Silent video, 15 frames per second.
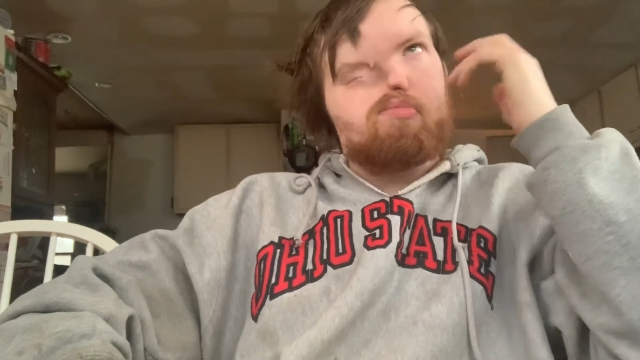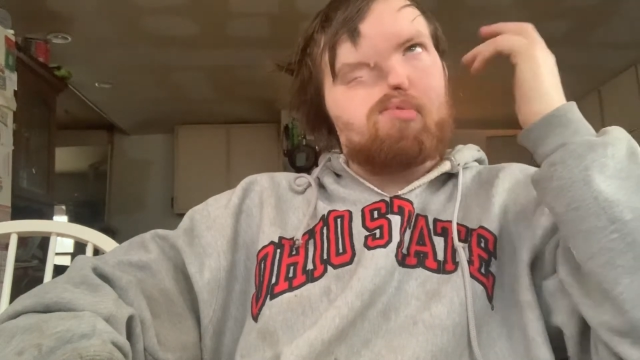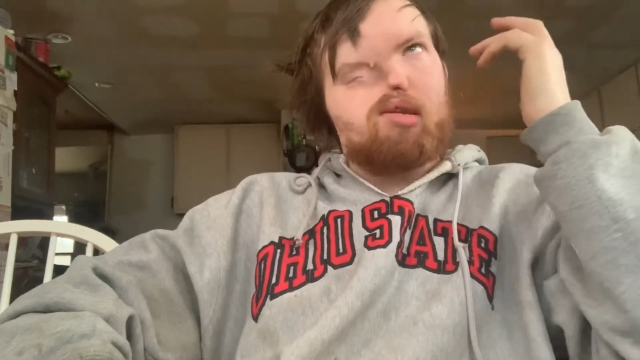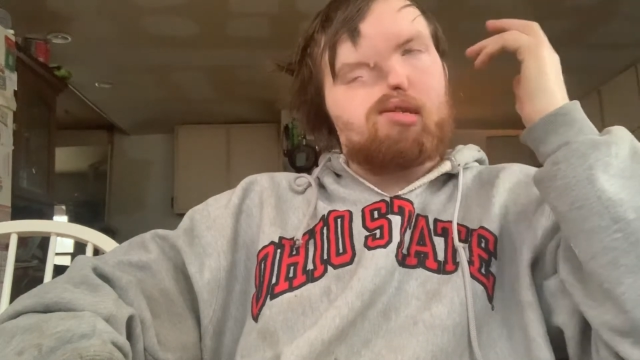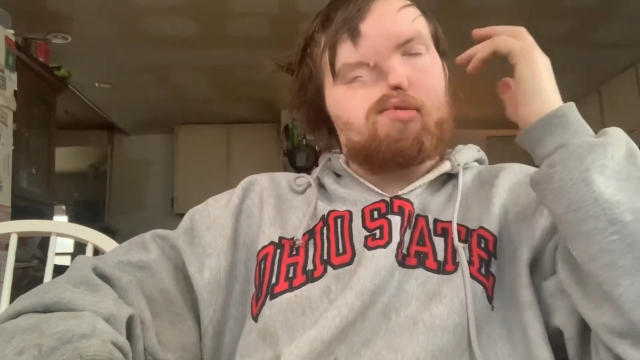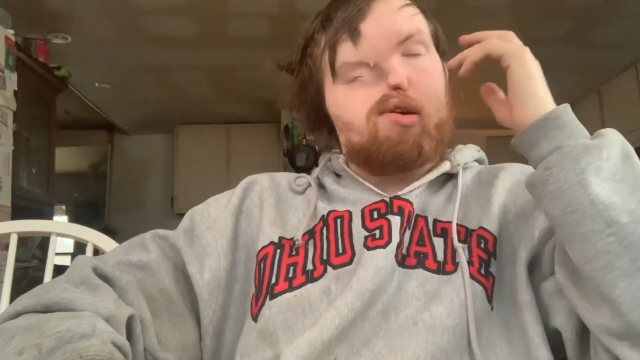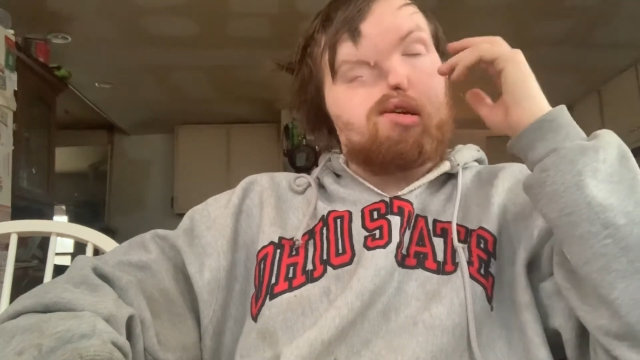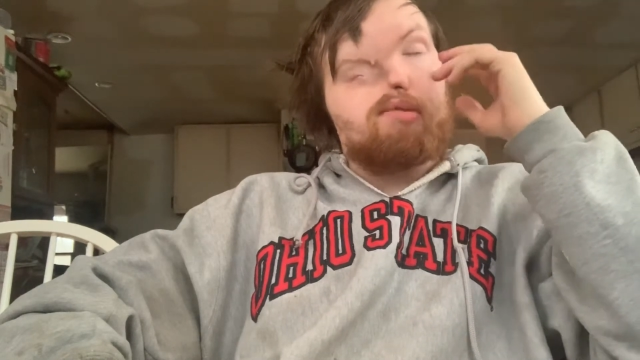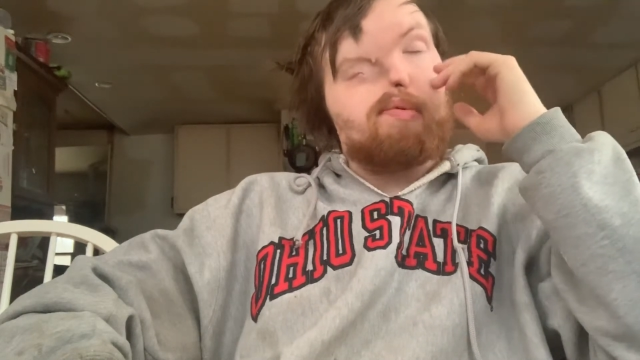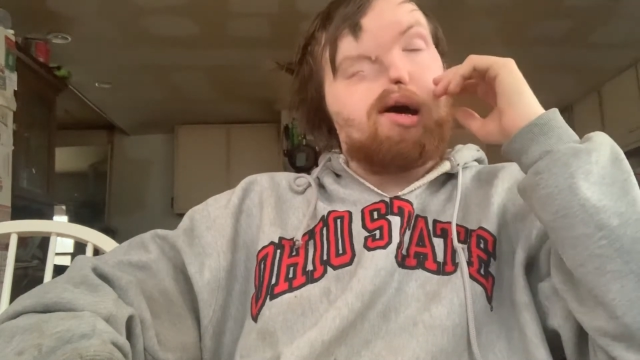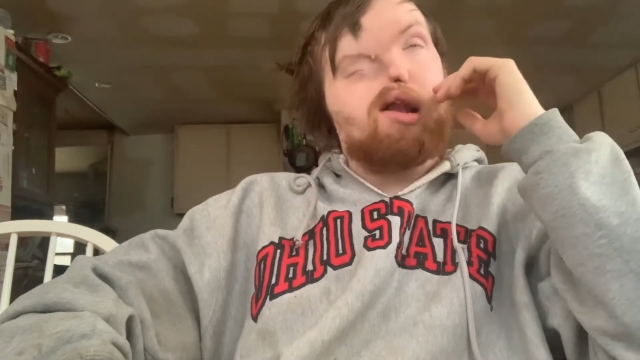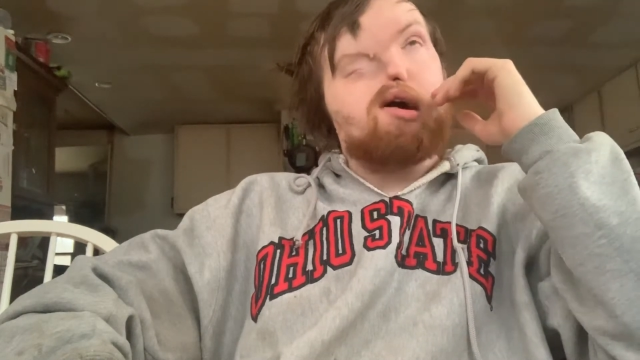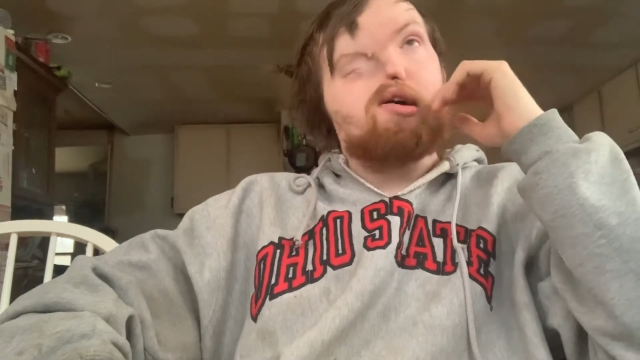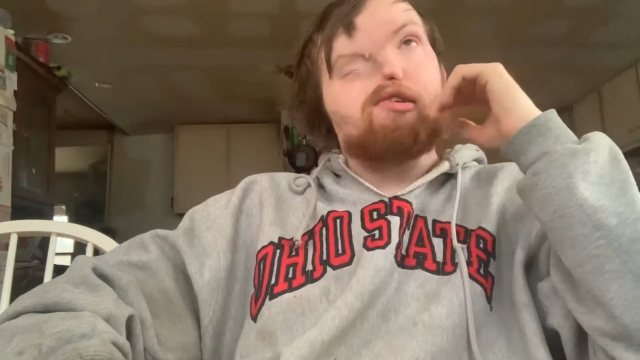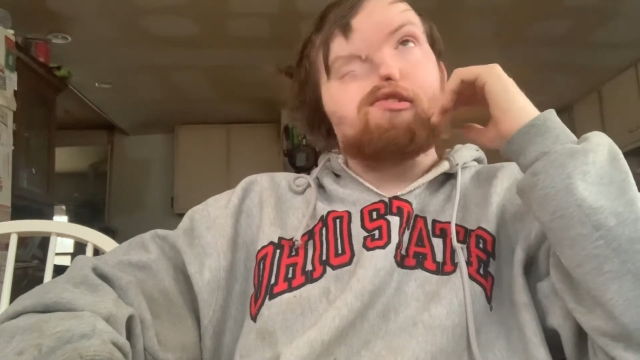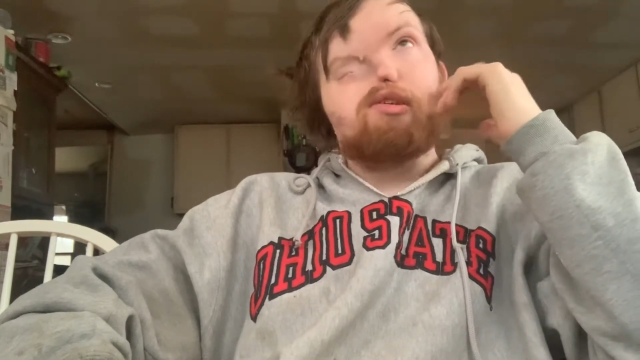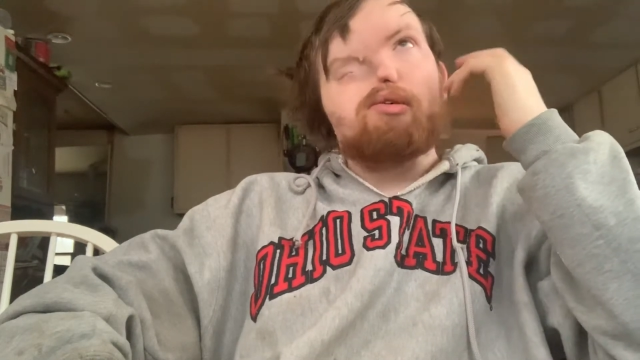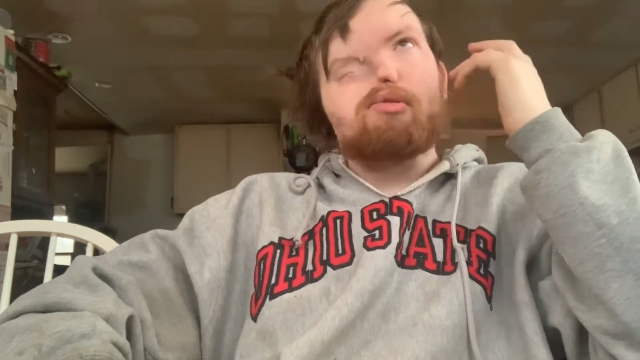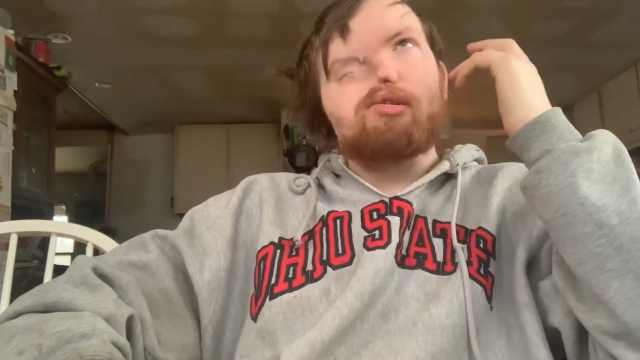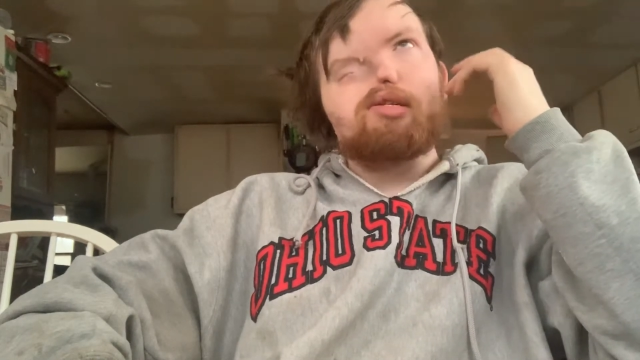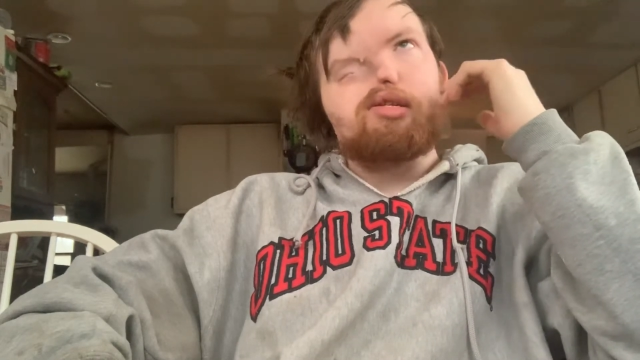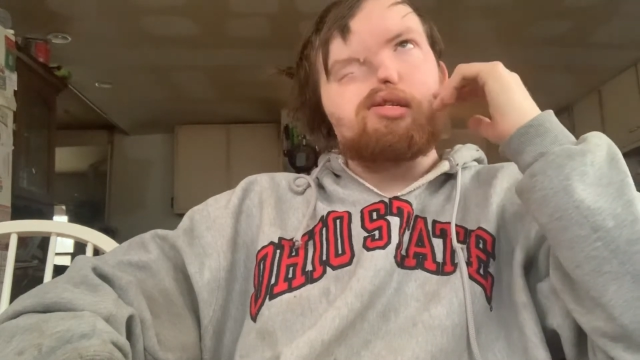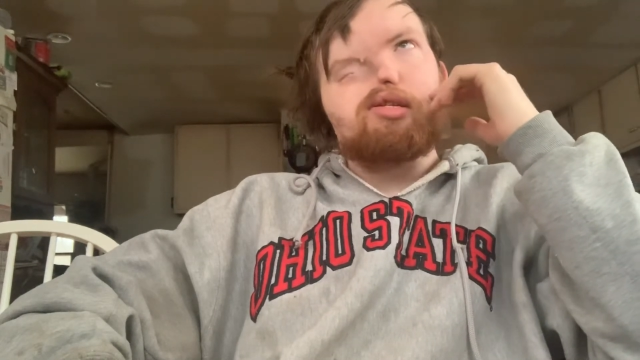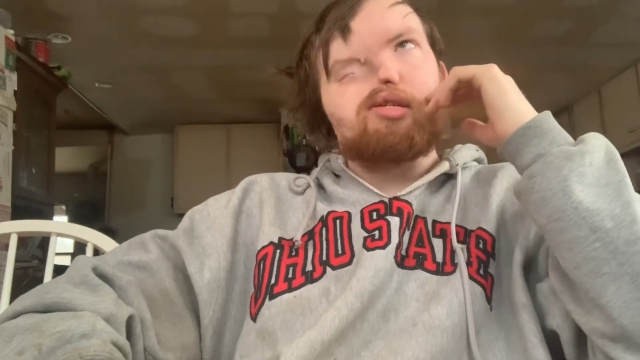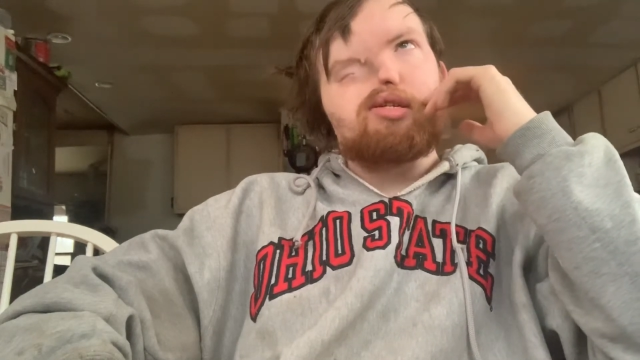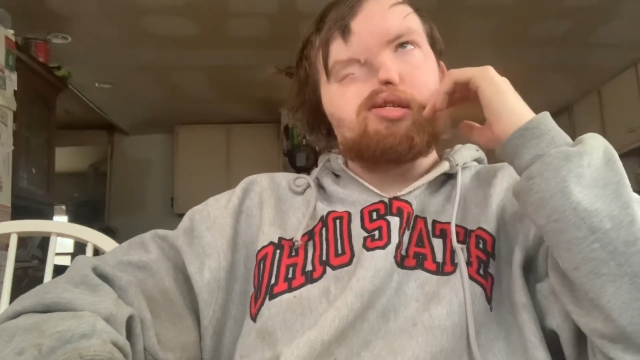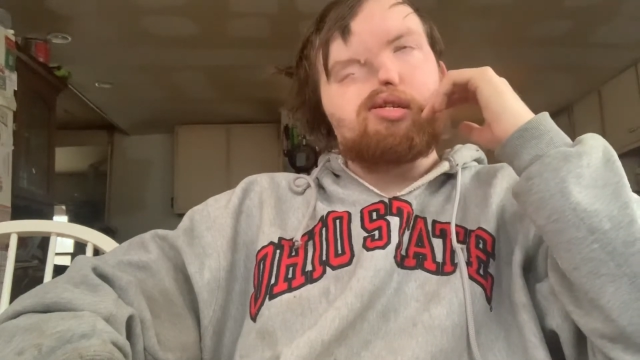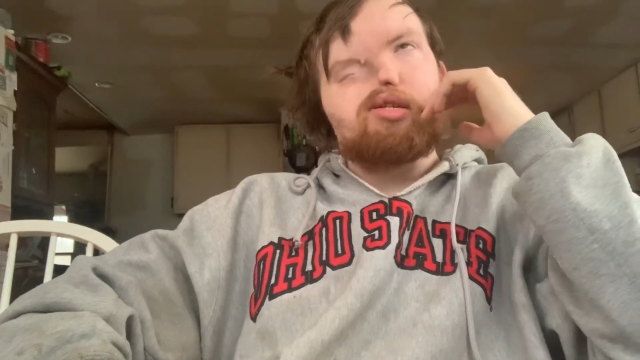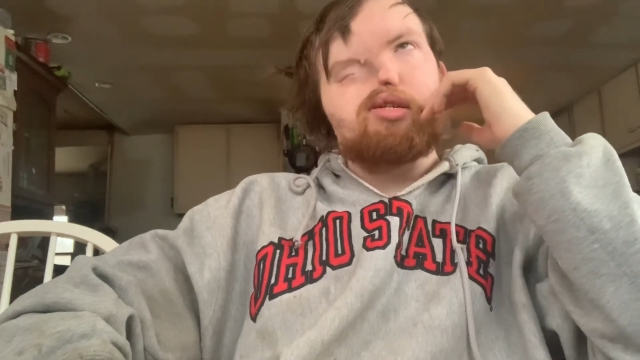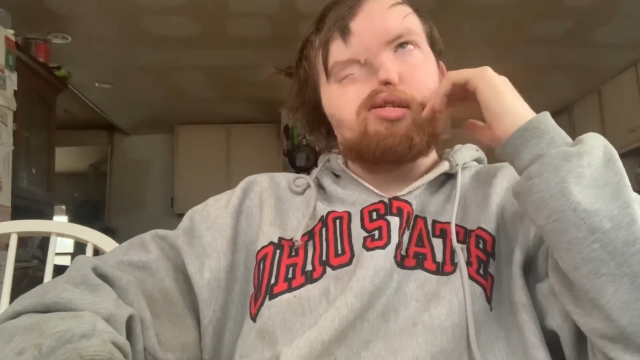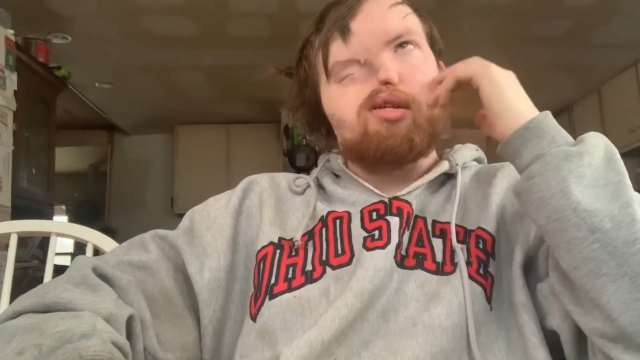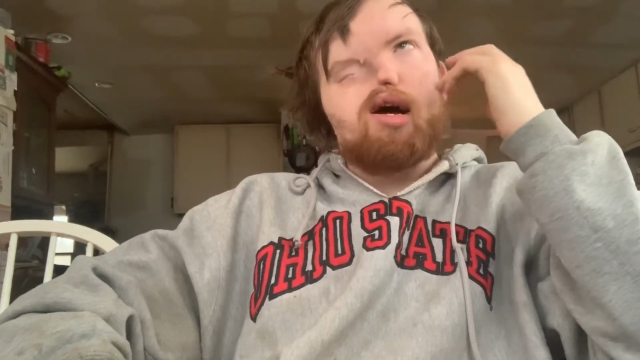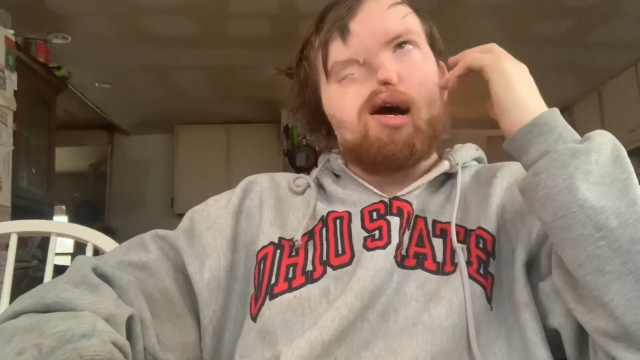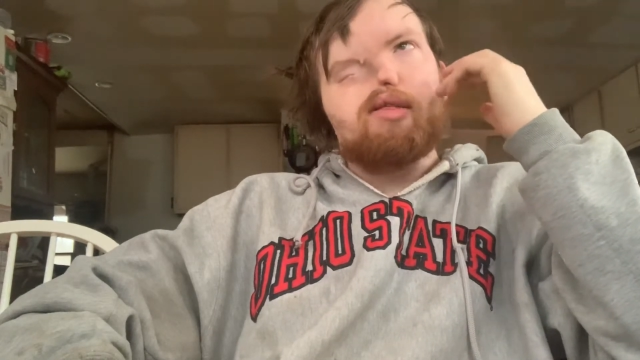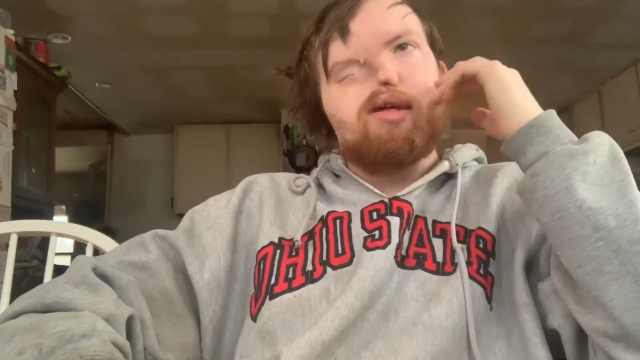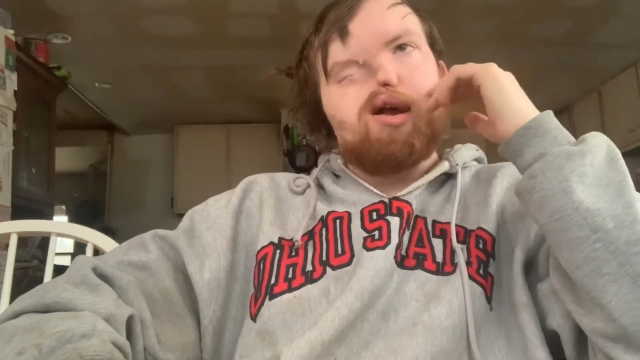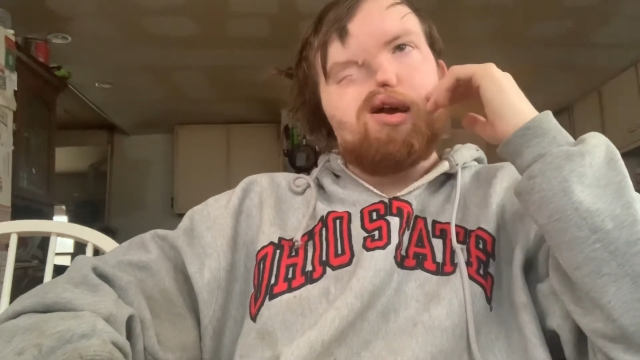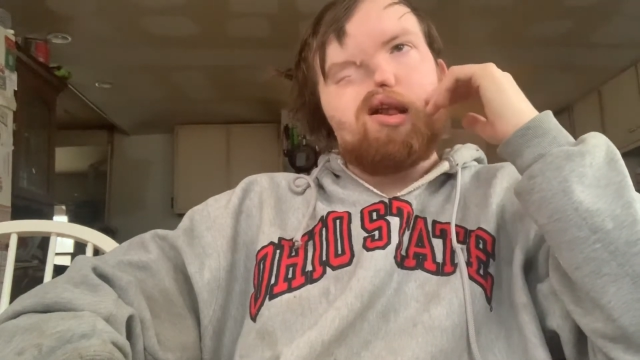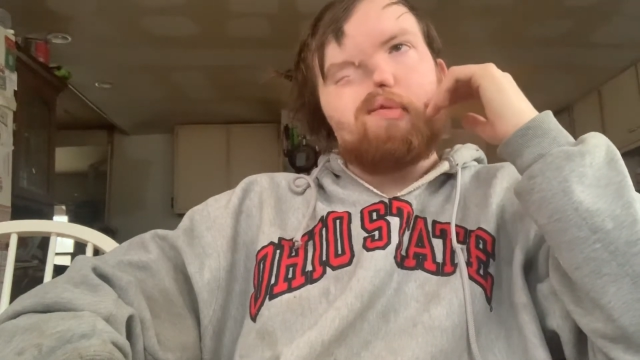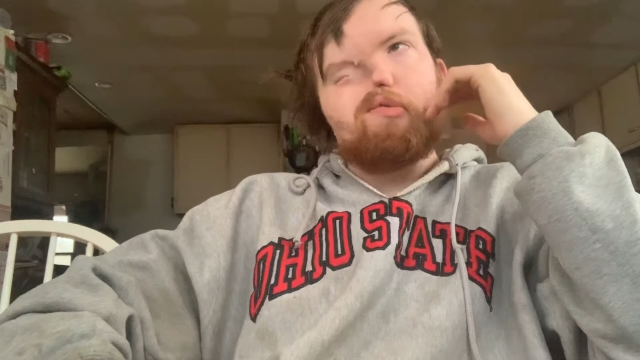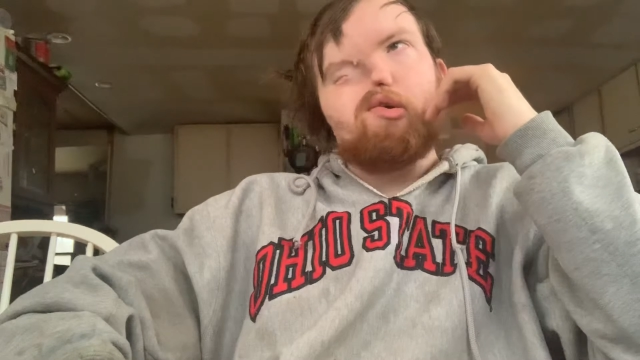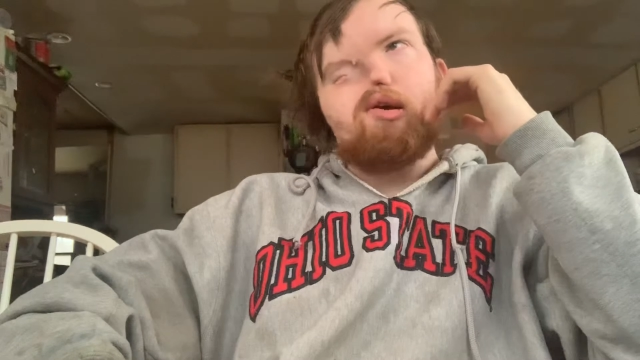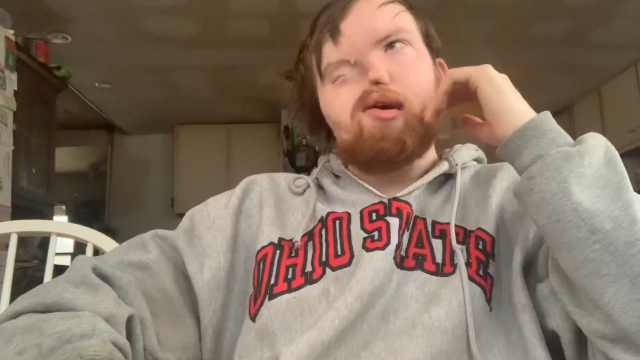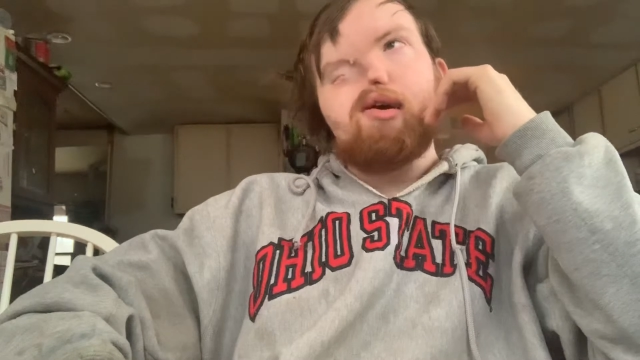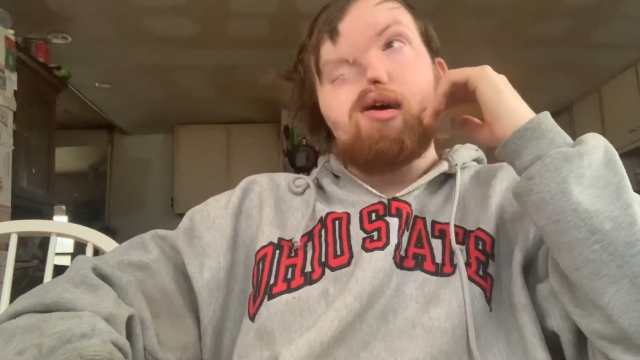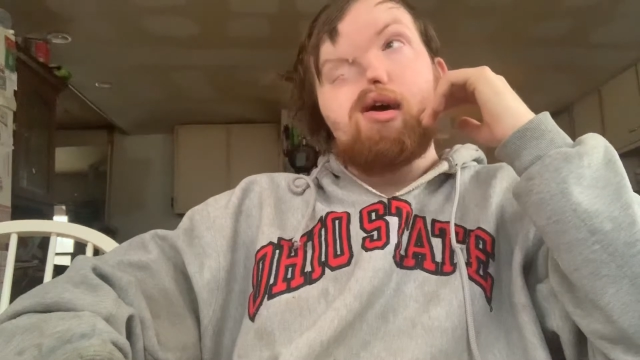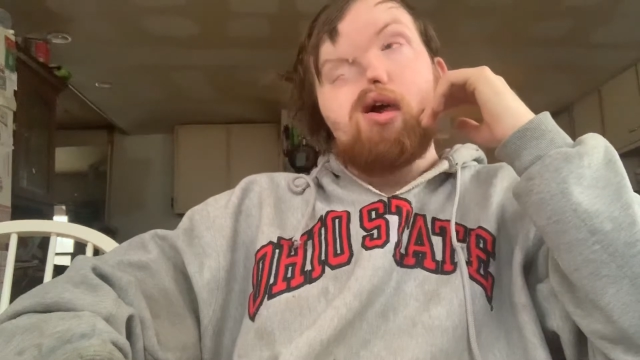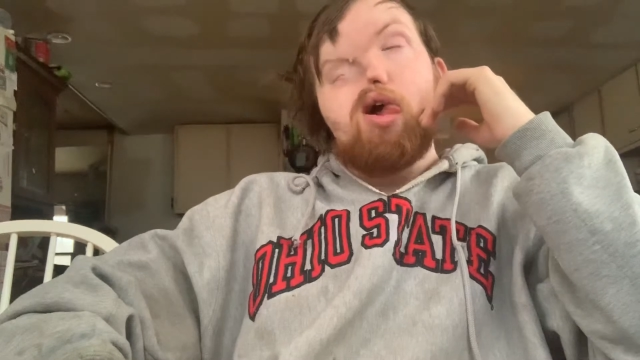As far as my knowledge goes, it's not there anymore.